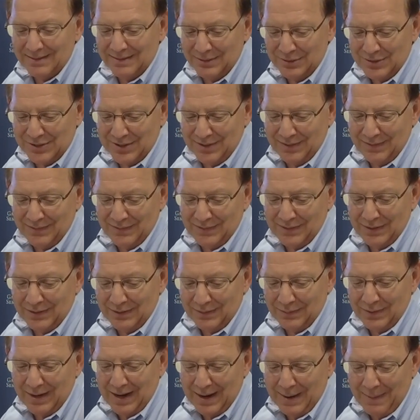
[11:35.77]
who's a, a,
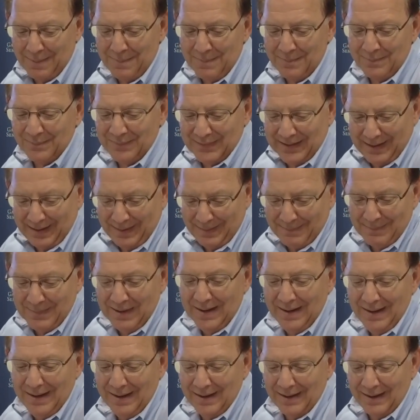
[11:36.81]
ram, yeah, yeah
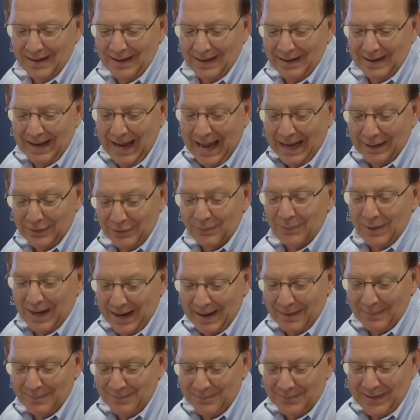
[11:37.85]
uh, and a
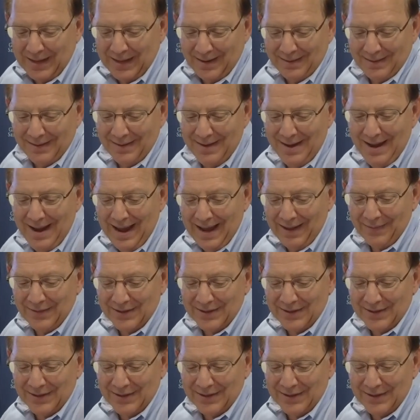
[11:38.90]
ram, and yeah.